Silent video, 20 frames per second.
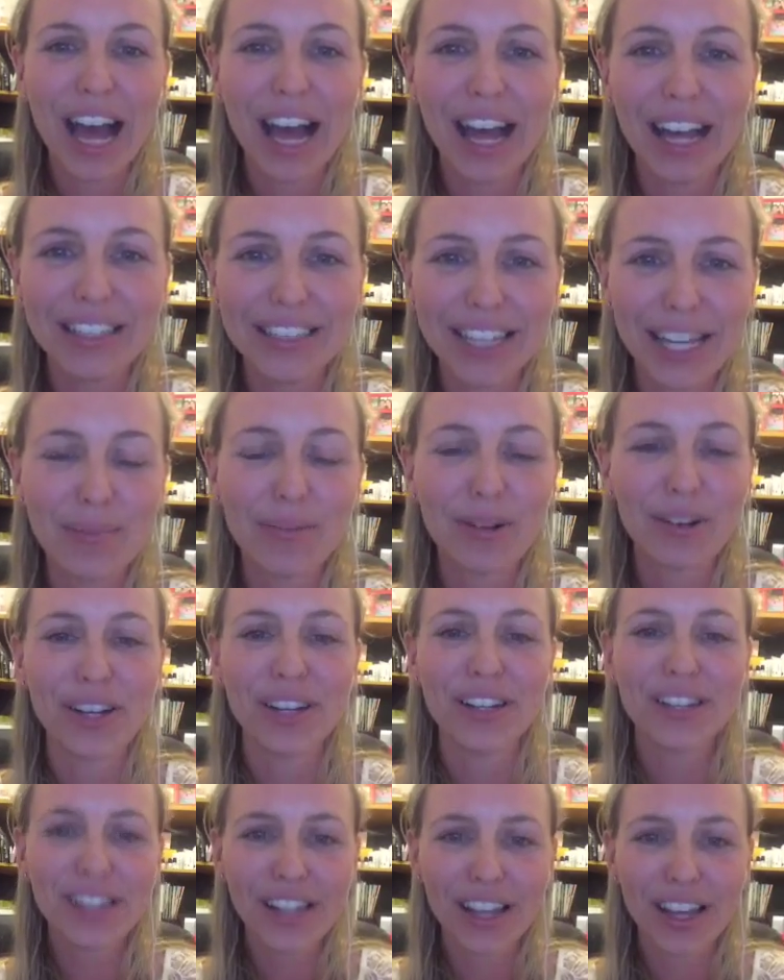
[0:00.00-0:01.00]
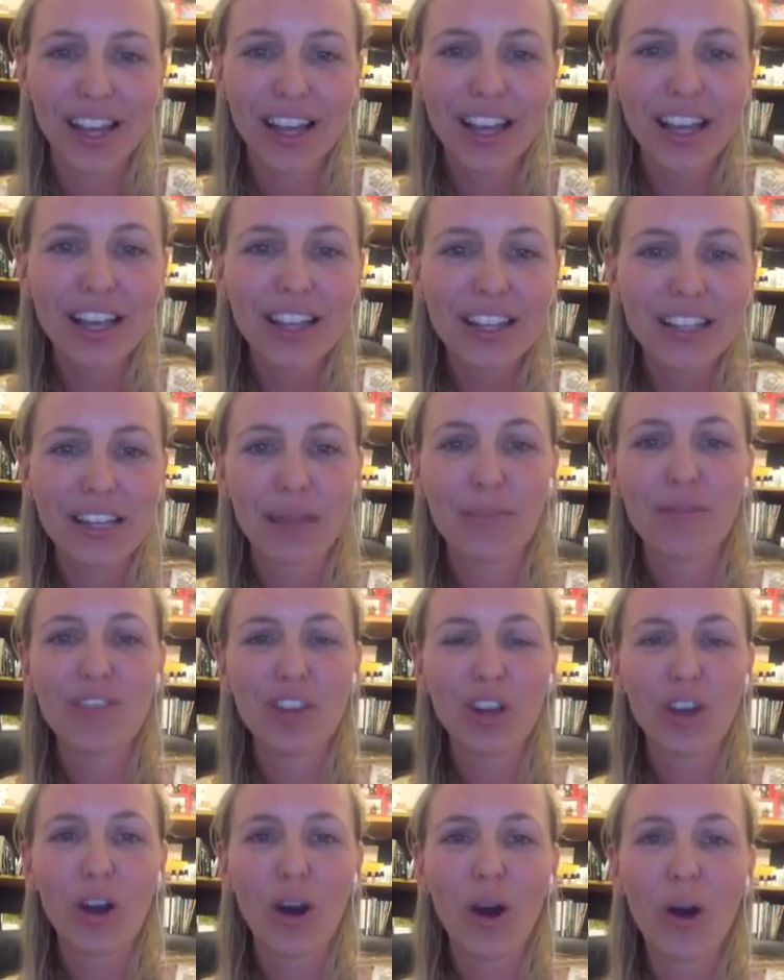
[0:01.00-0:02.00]
deeper into some of
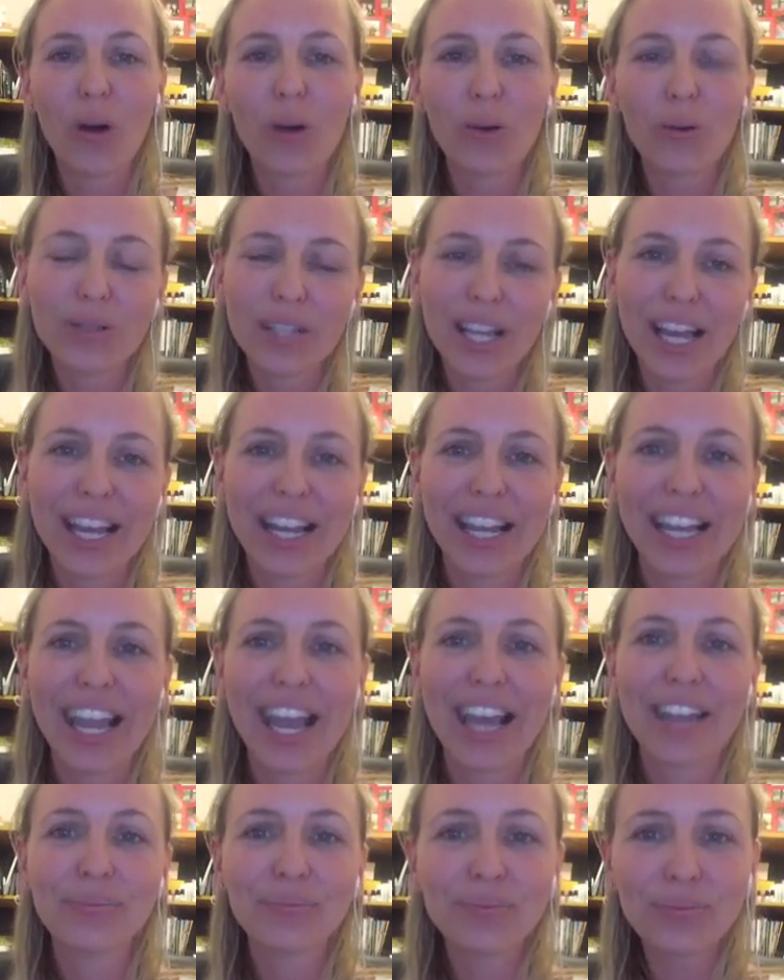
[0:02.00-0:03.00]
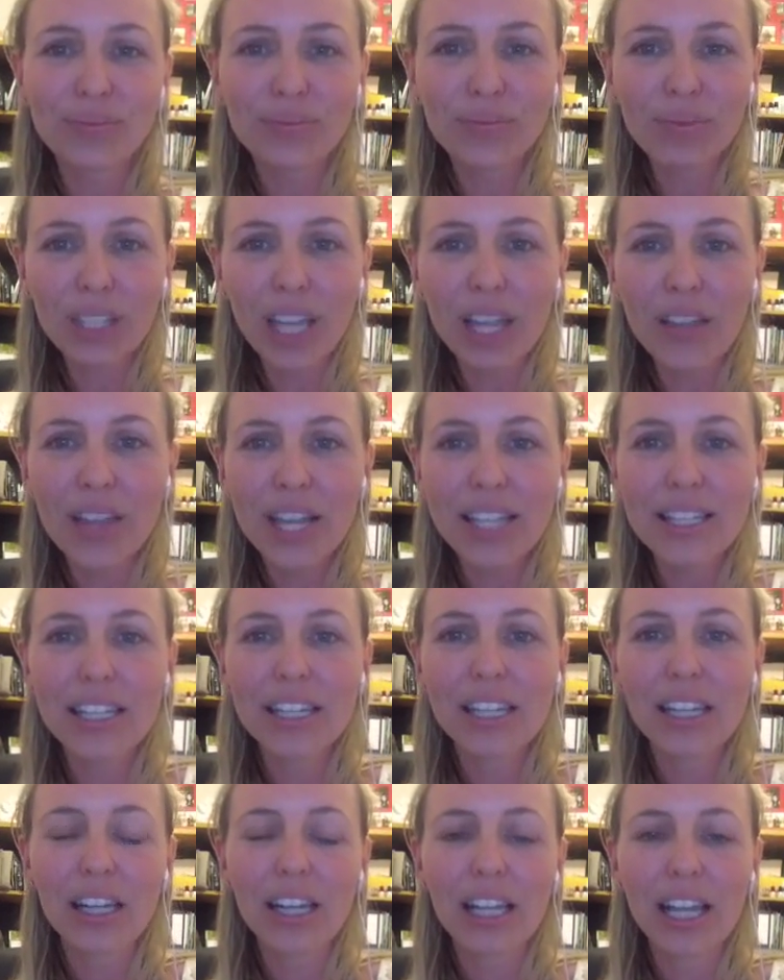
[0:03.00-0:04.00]
your goals. And again, there's a
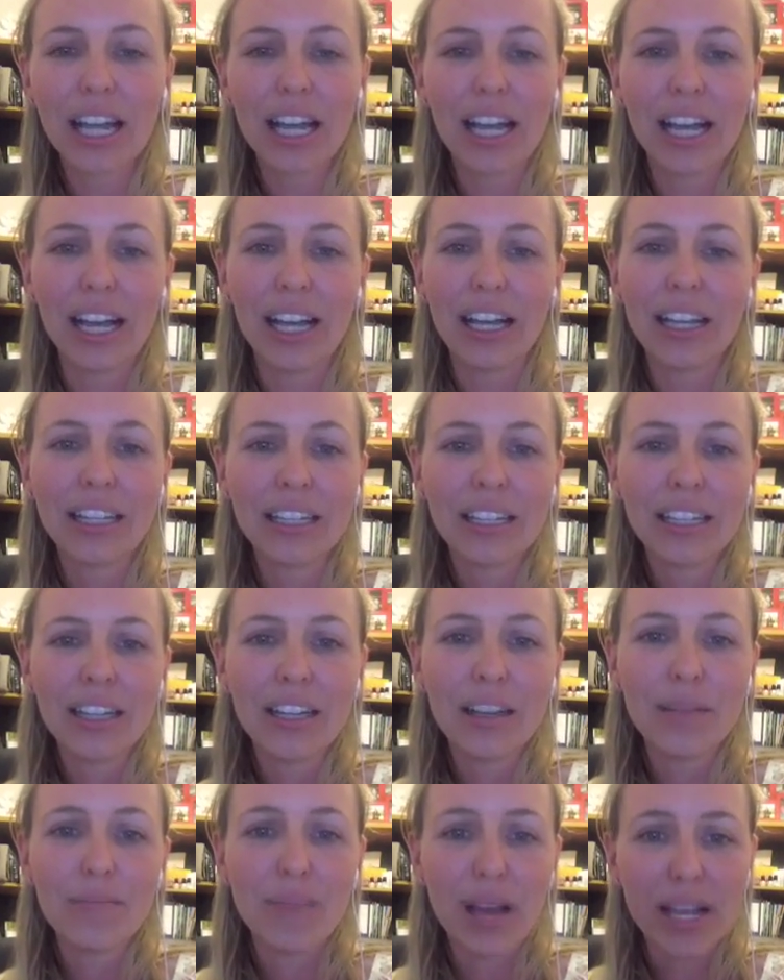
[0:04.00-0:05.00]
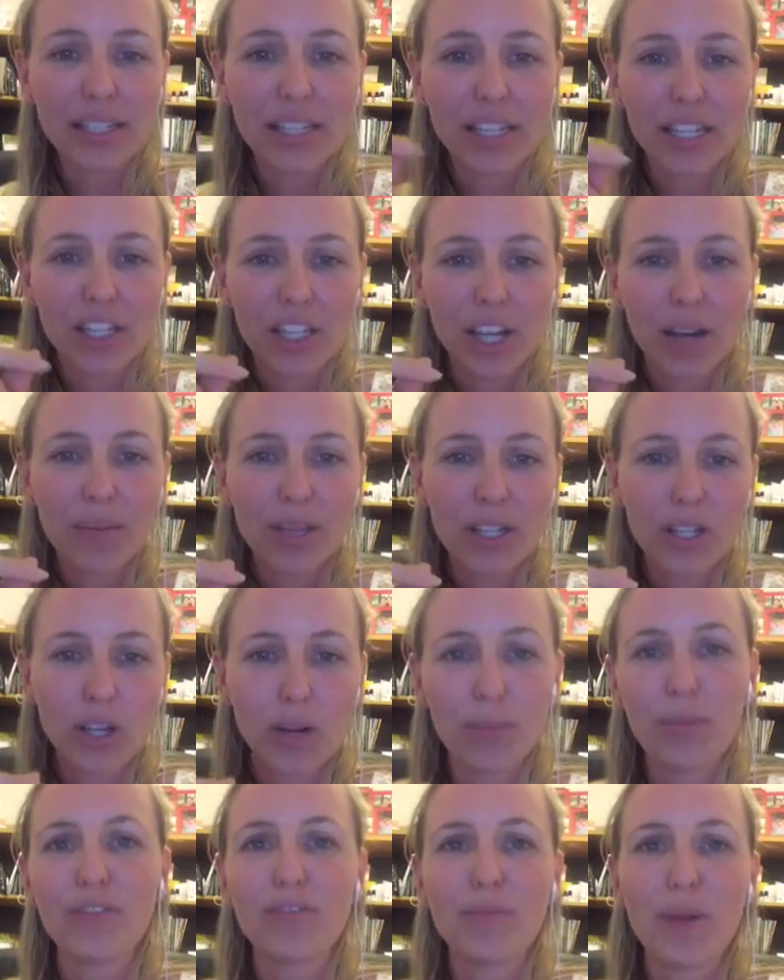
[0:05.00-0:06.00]
little message up the
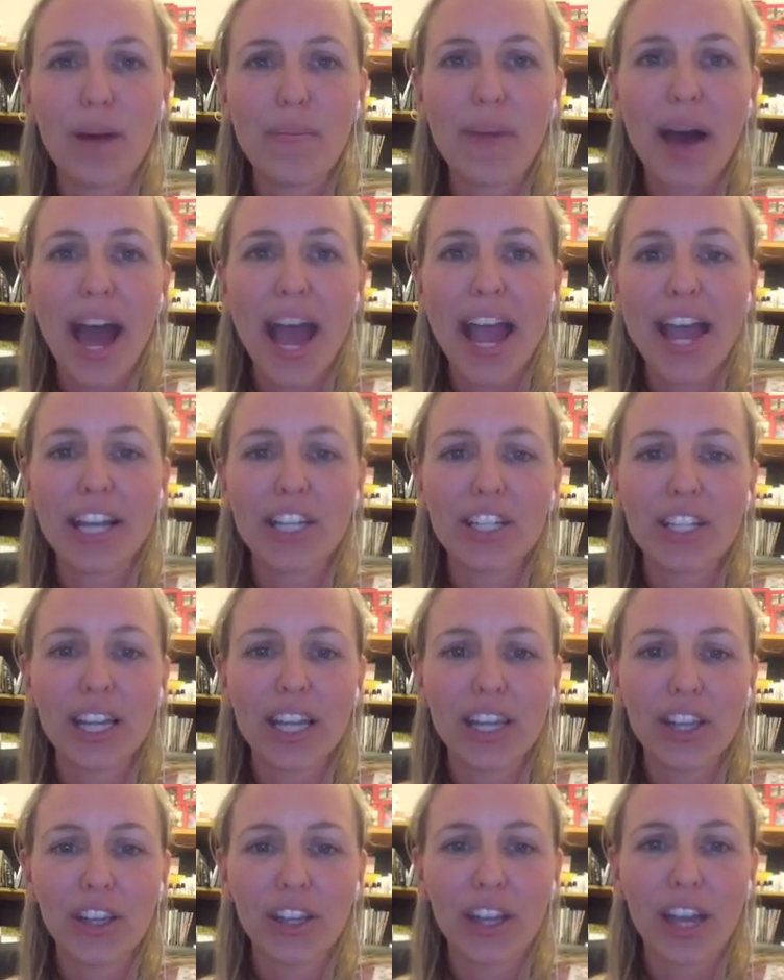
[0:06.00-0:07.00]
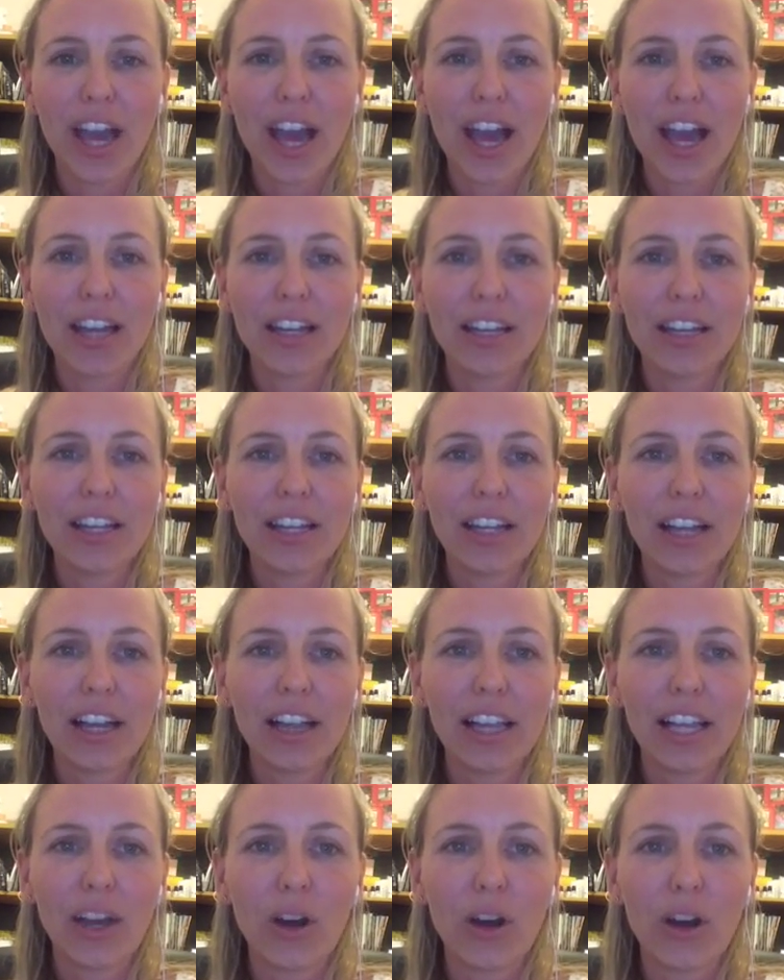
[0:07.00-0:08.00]
top of my page that you can
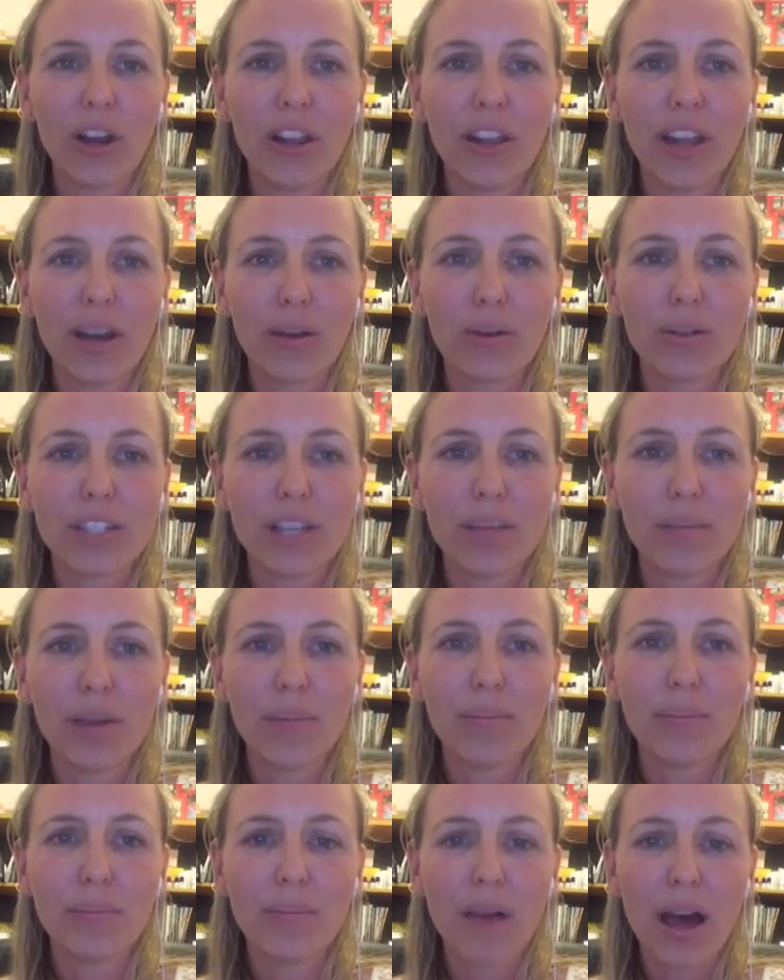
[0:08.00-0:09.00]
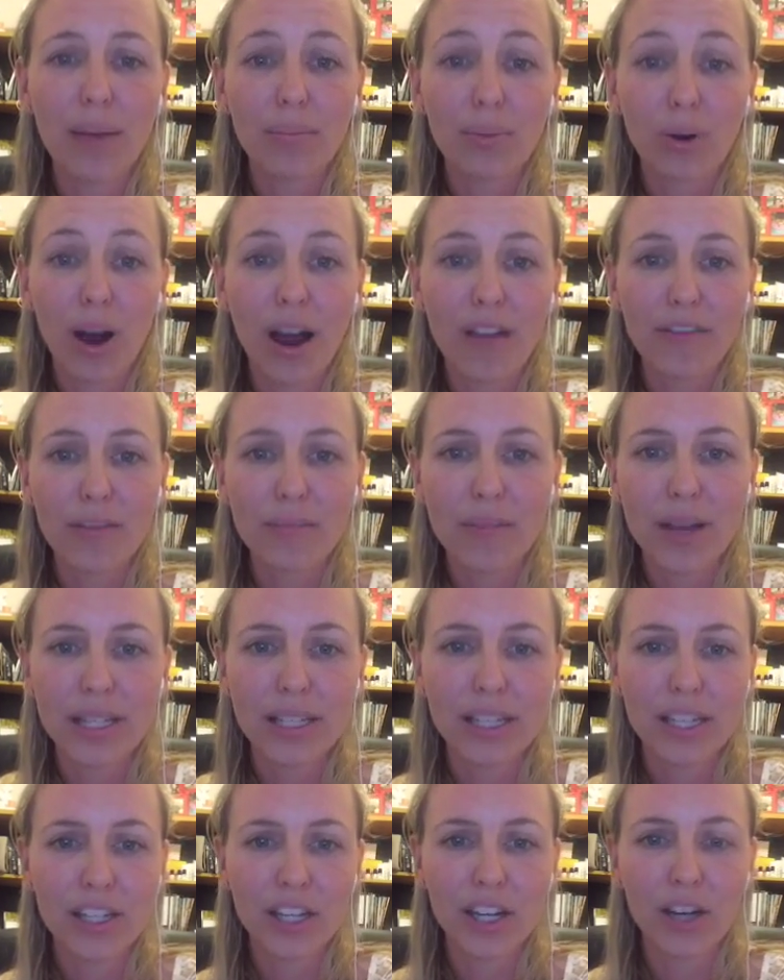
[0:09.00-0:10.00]
click on, and that'll send me a private
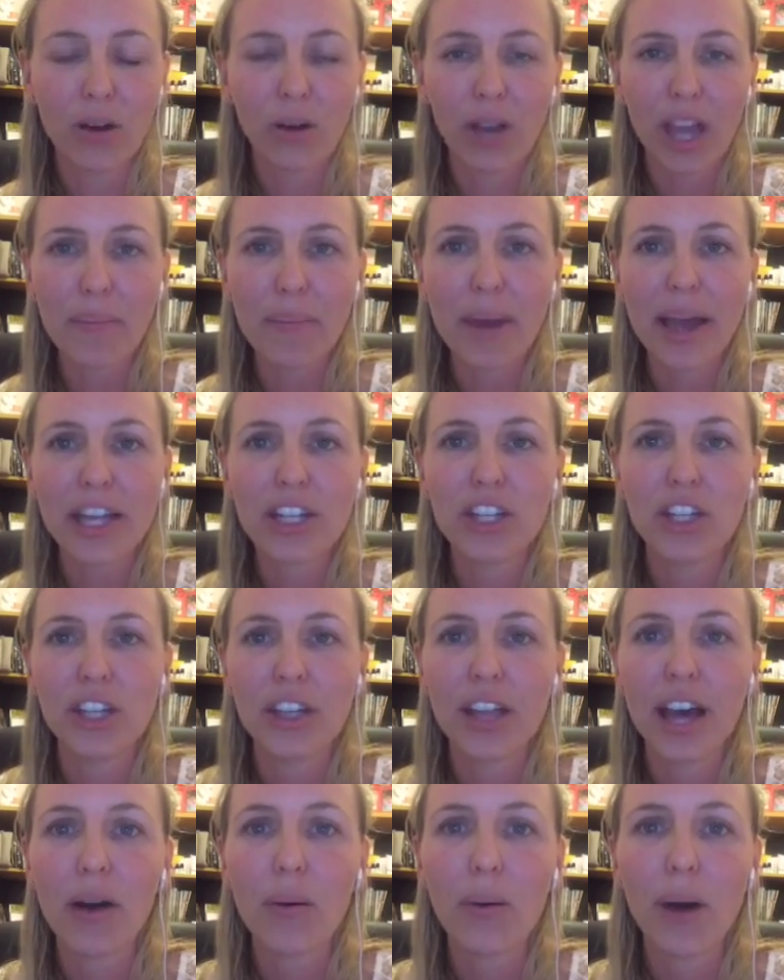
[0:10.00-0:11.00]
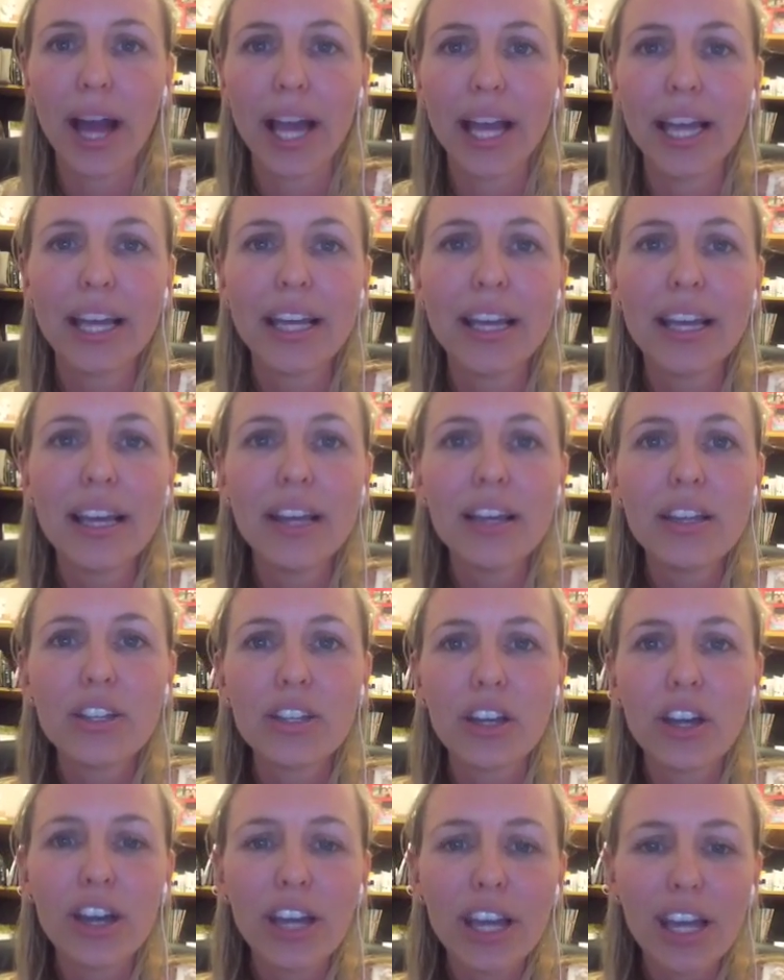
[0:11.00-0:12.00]
message, and I'll get back to you that way.
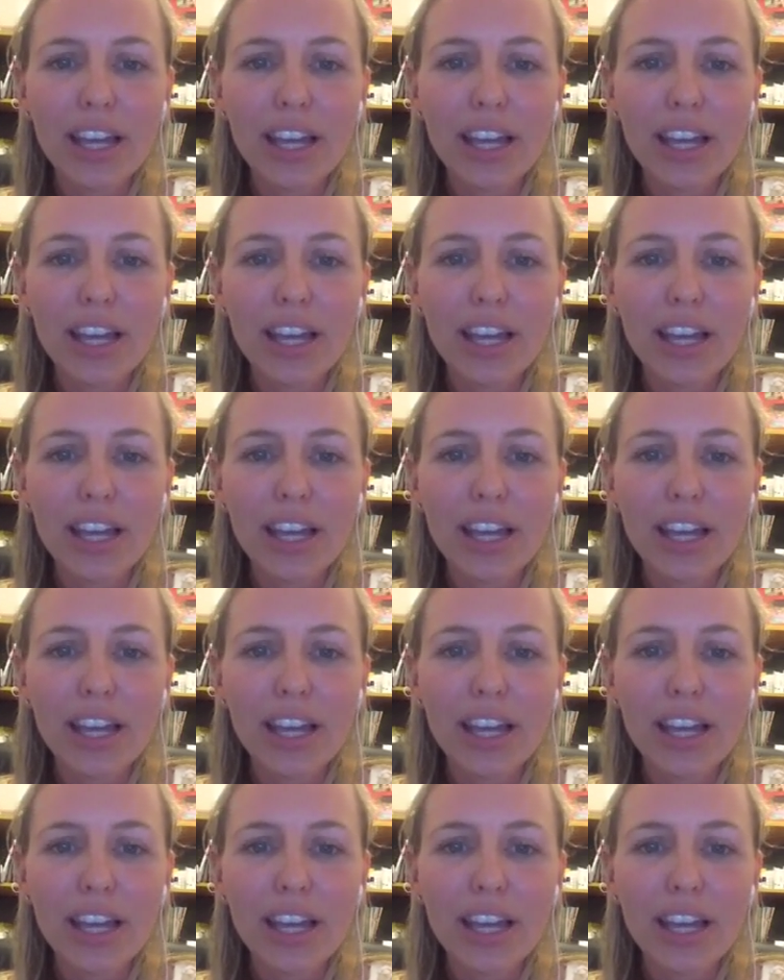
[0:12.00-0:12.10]
So